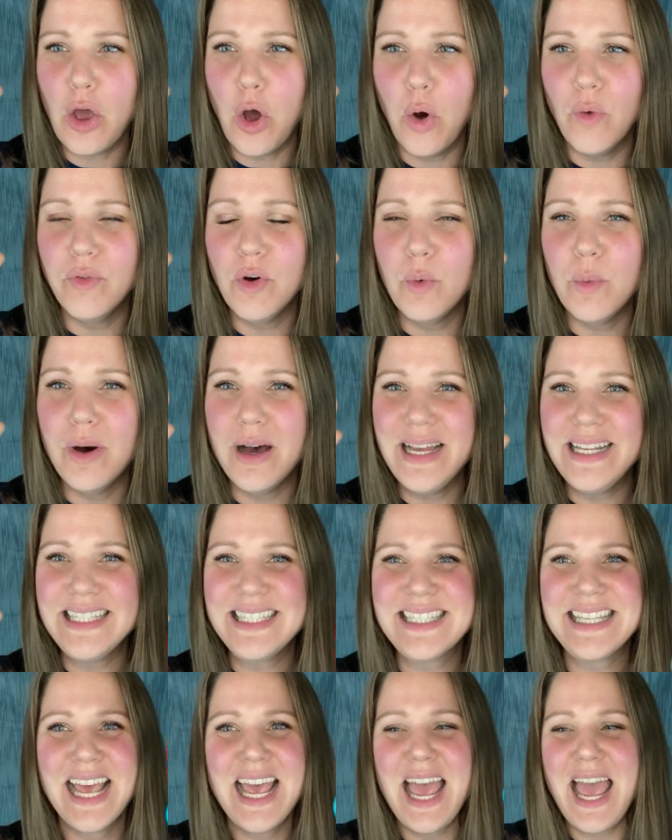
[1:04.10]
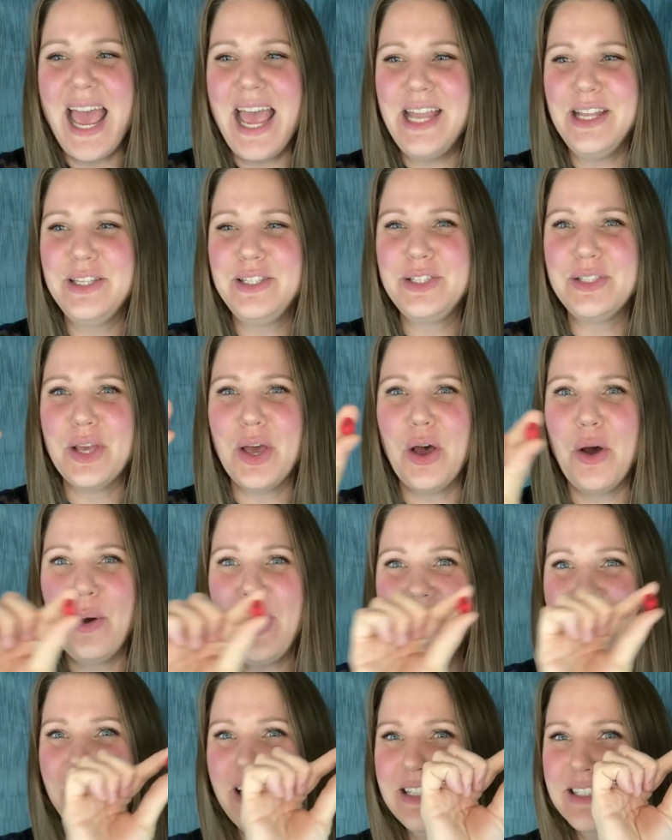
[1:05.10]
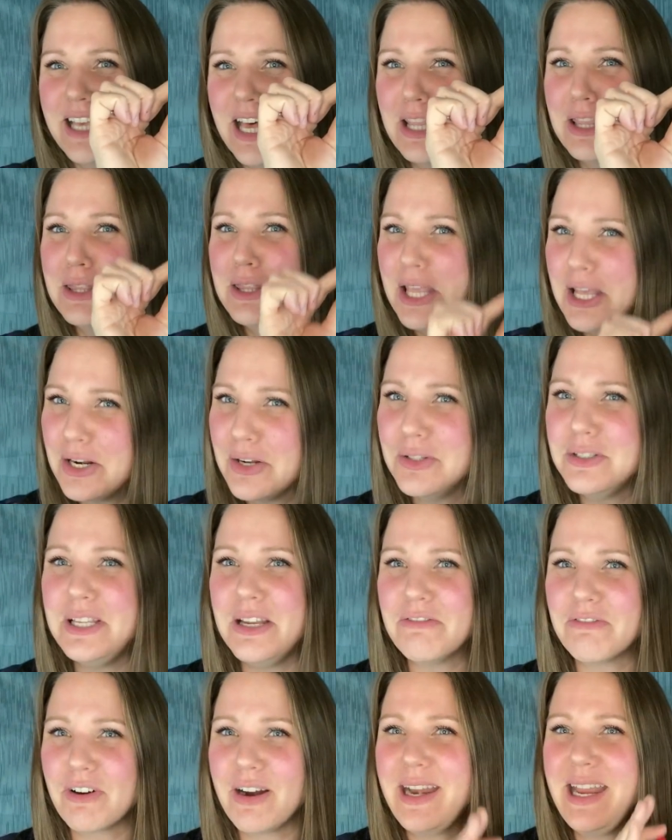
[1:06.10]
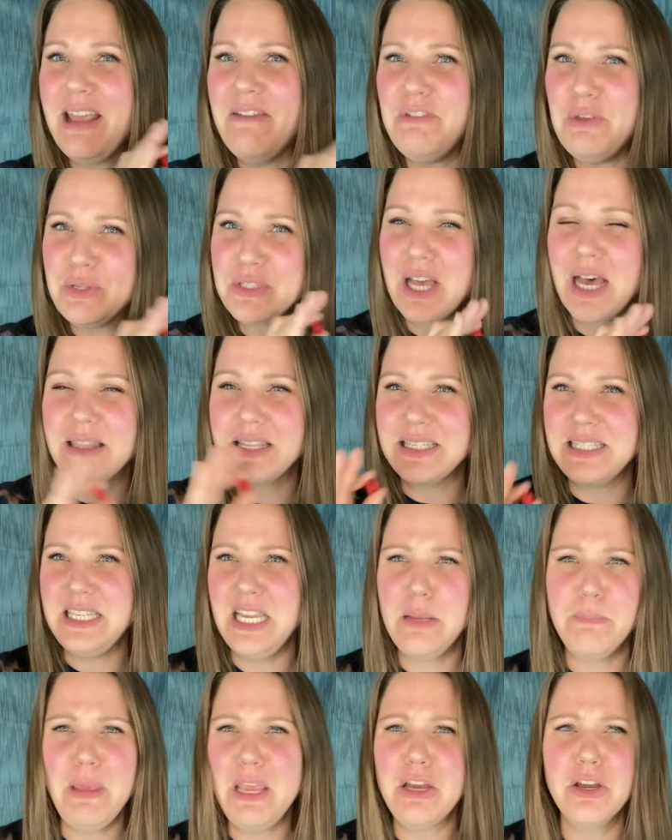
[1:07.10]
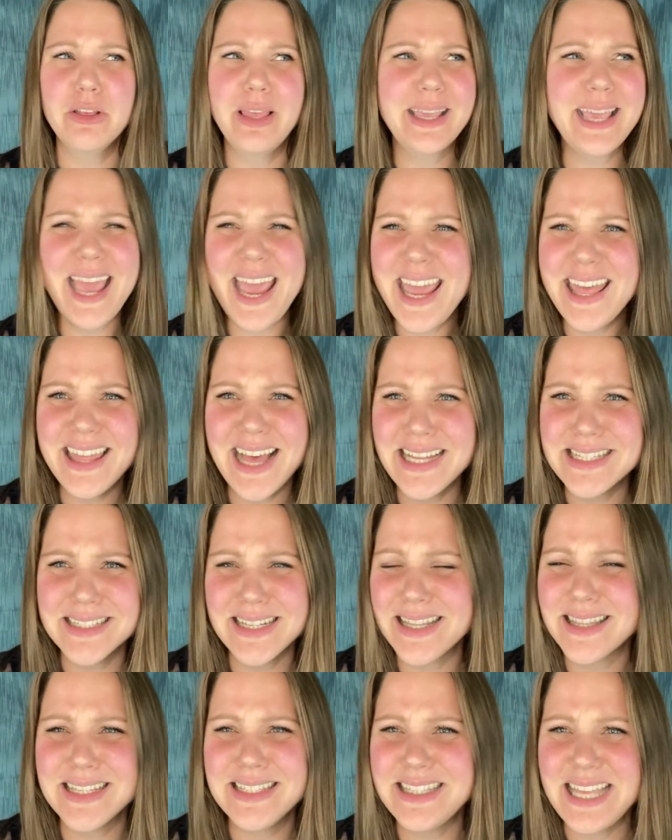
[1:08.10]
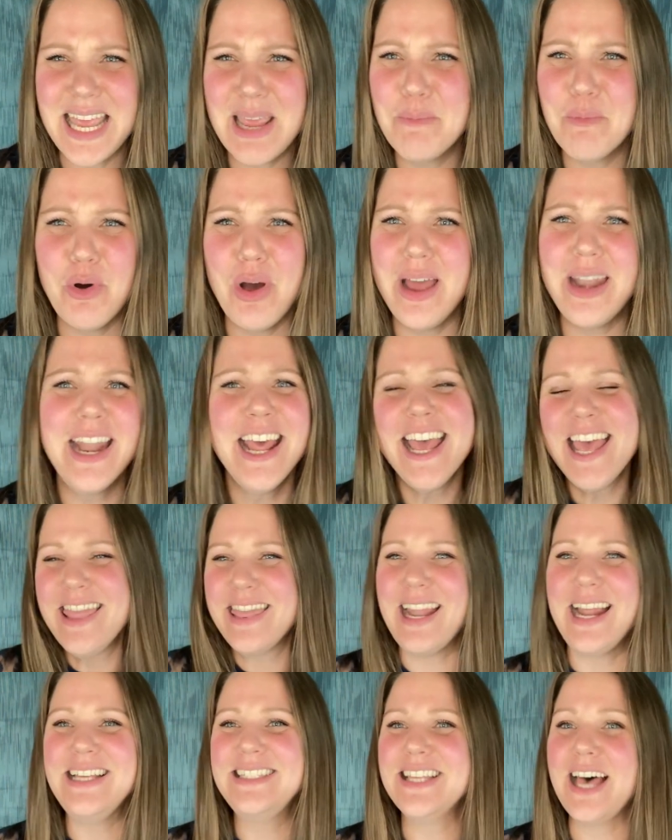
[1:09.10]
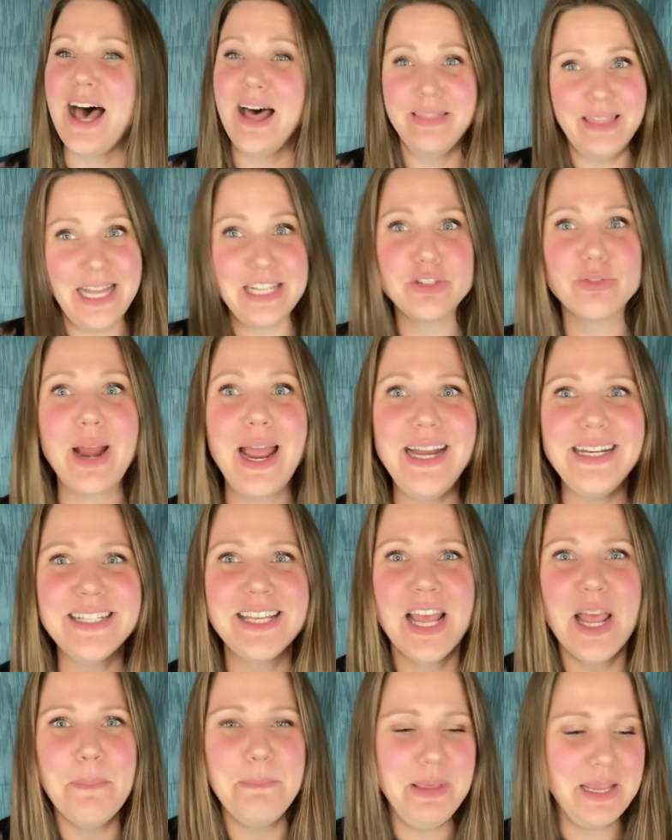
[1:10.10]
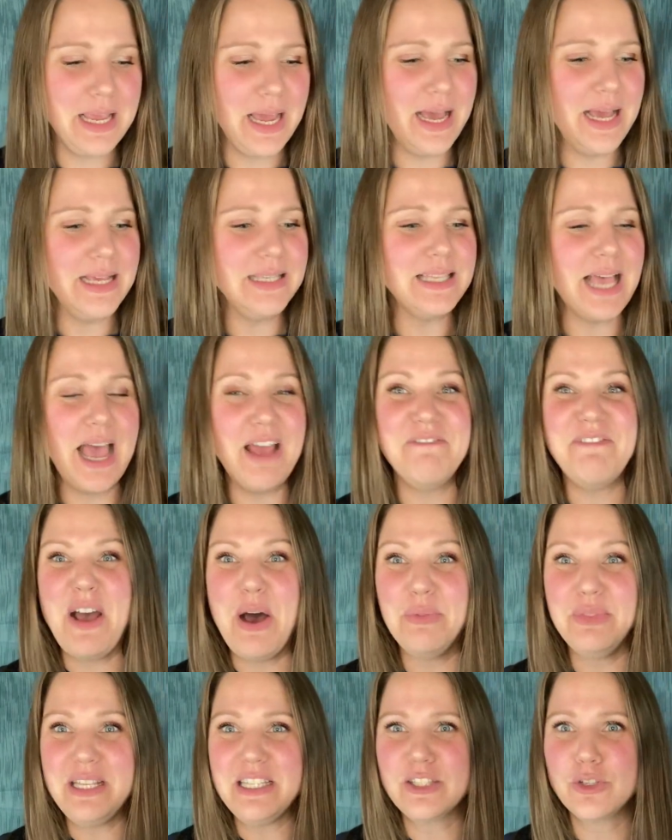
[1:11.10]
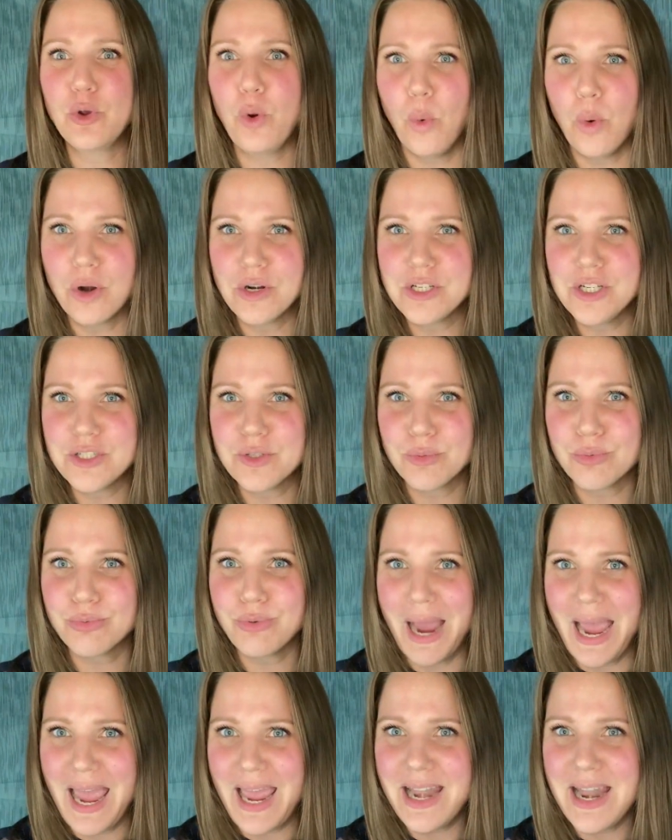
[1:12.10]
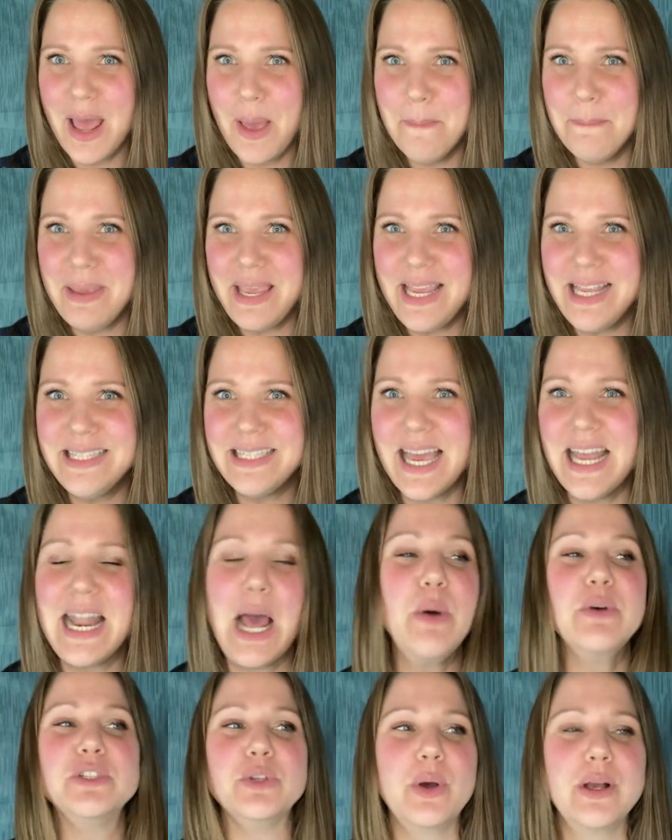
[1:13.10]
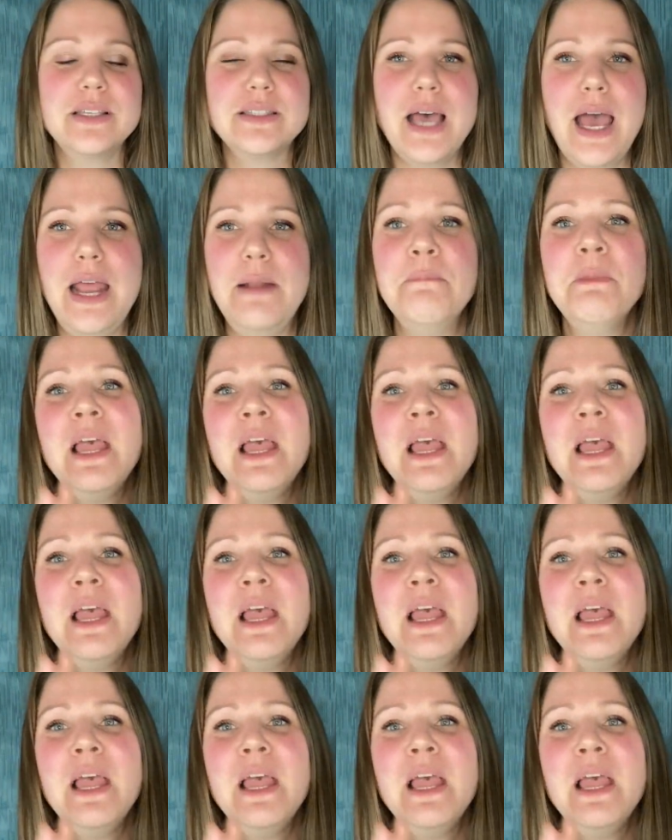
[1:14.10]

oval ones. And so it looks a little different. If you saw the sneak peek, you're like, hey, that's not the same one that I saw. That's right, because I found these gorgeous red beads and I was so excited.